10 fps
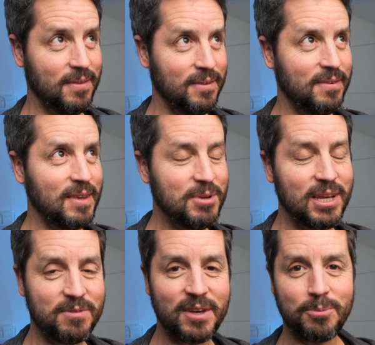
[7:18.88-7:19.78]

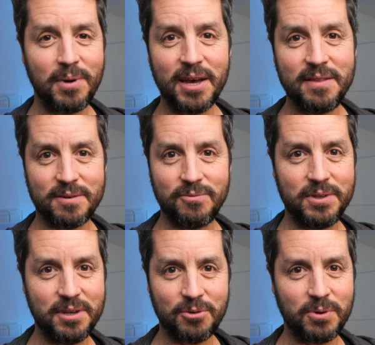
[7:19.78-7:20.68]
sometimes our minds are
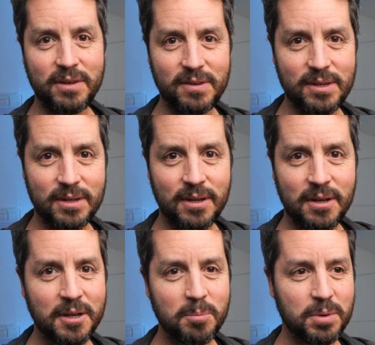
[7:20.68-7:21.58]
really crazy,
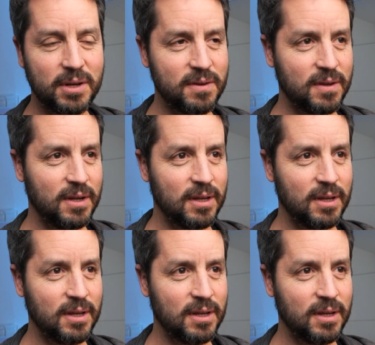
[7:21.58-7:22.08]
but